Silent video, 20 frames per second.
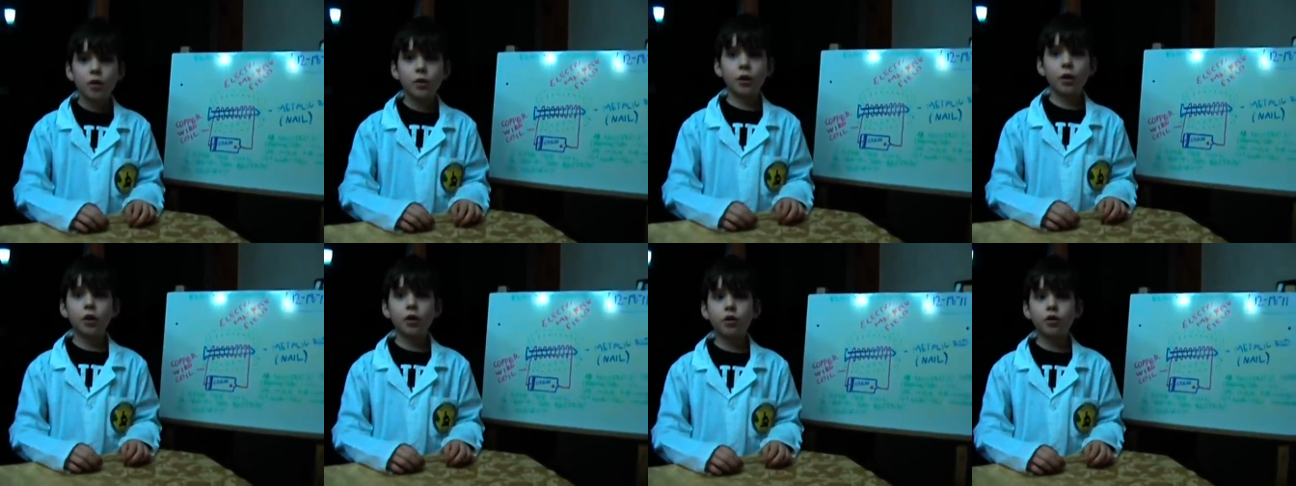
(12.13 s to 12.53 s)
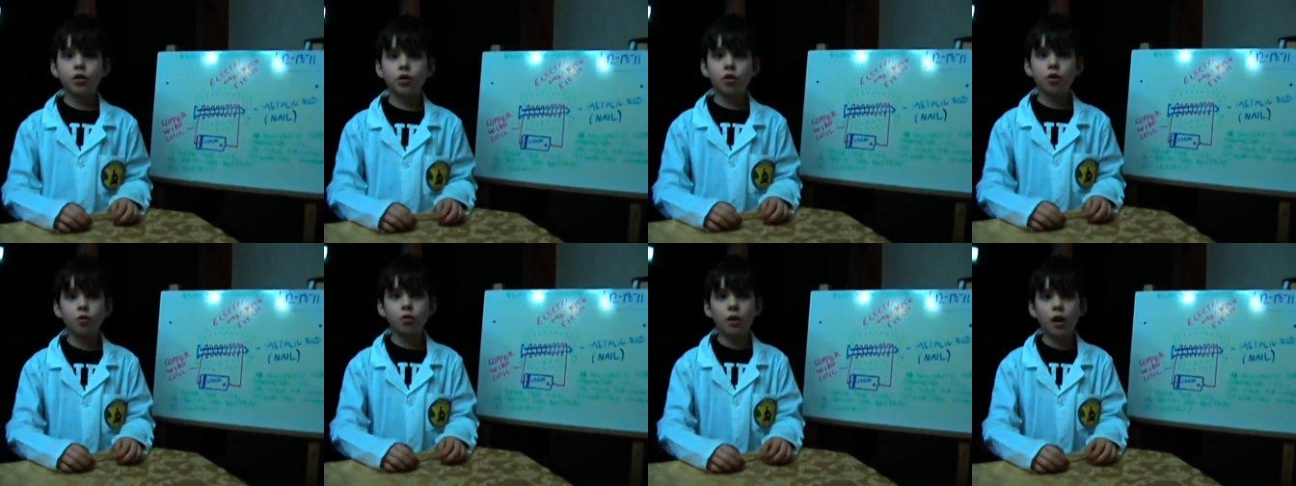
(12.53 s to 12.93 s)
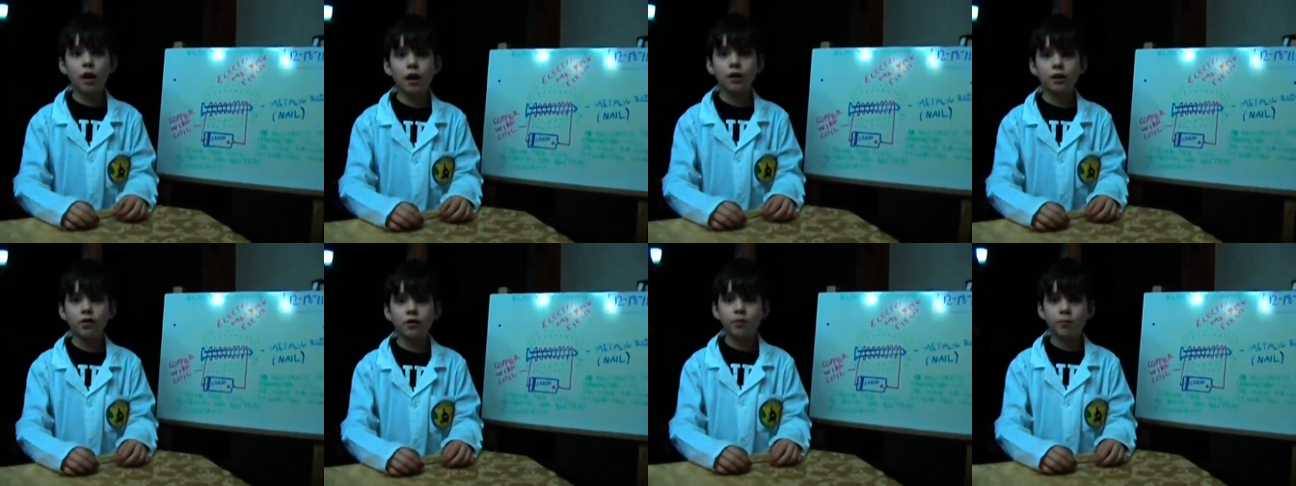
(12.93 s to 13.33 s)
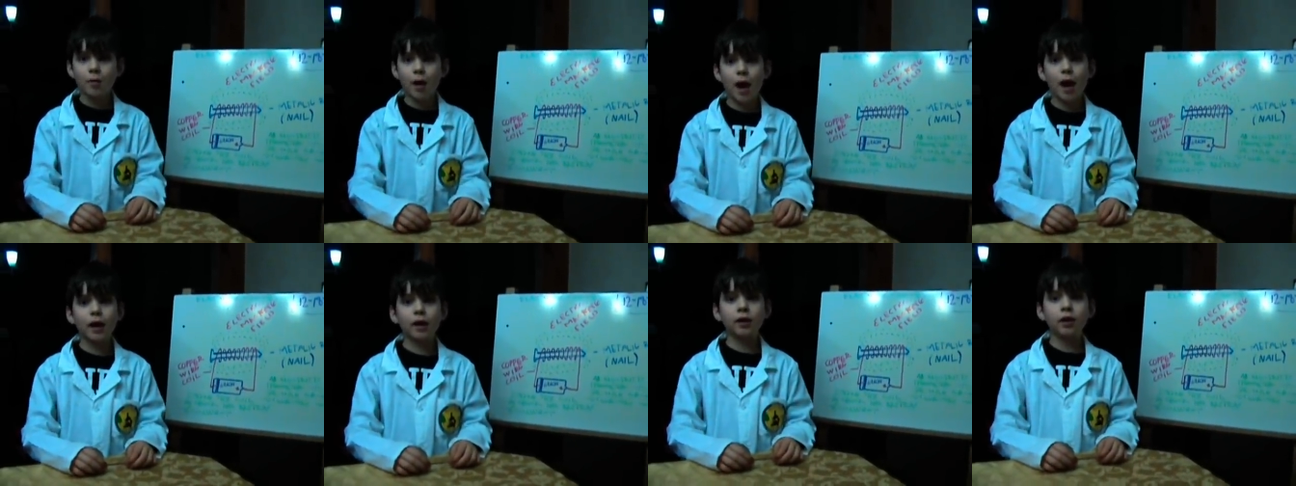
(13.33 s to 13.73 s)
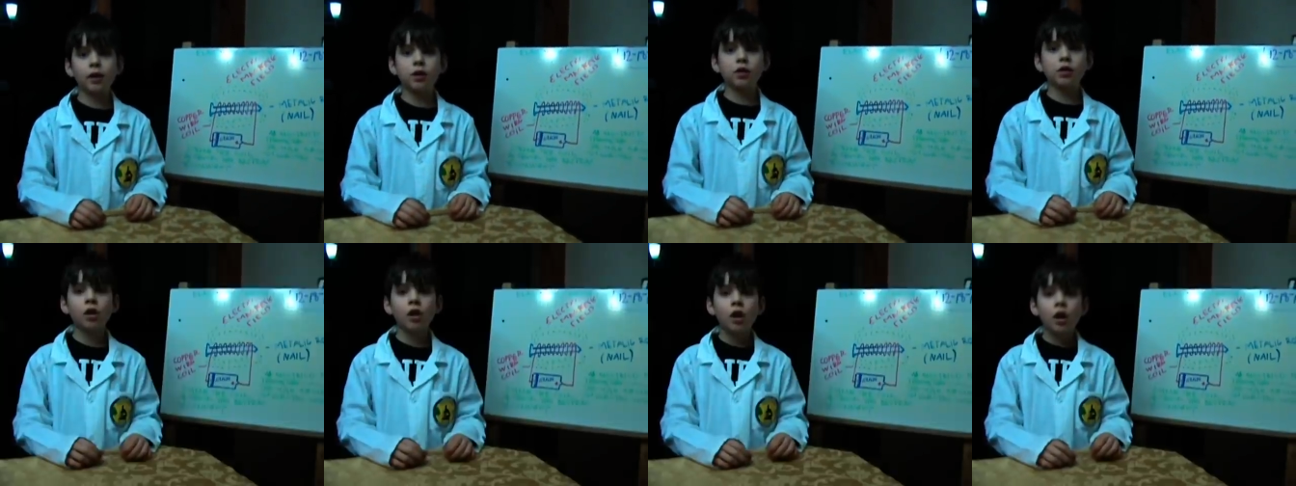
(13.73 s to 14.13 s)
There are two kinds of
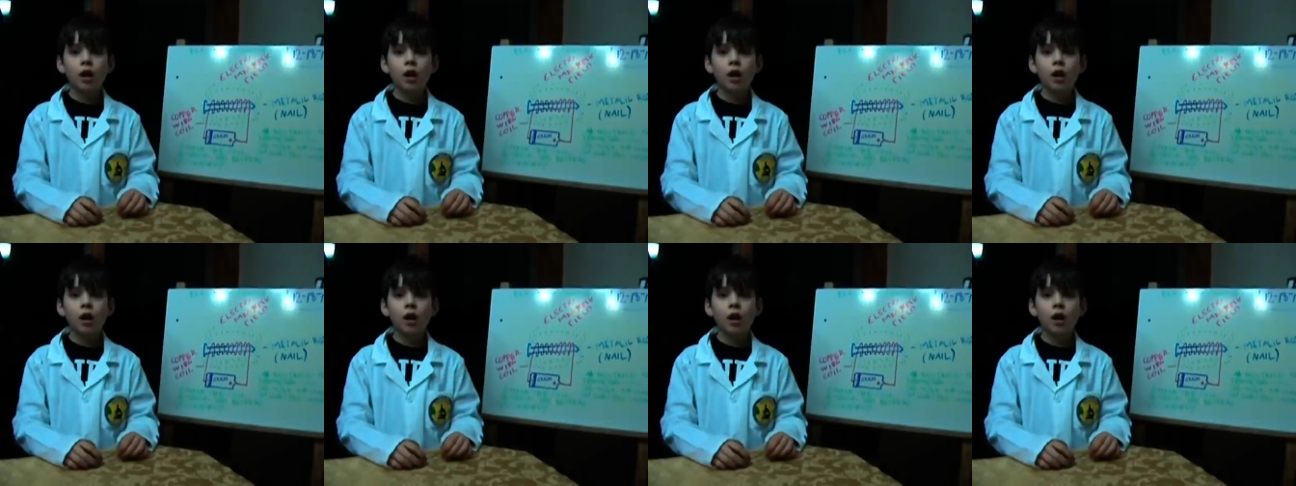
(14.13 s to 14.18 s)
magnets,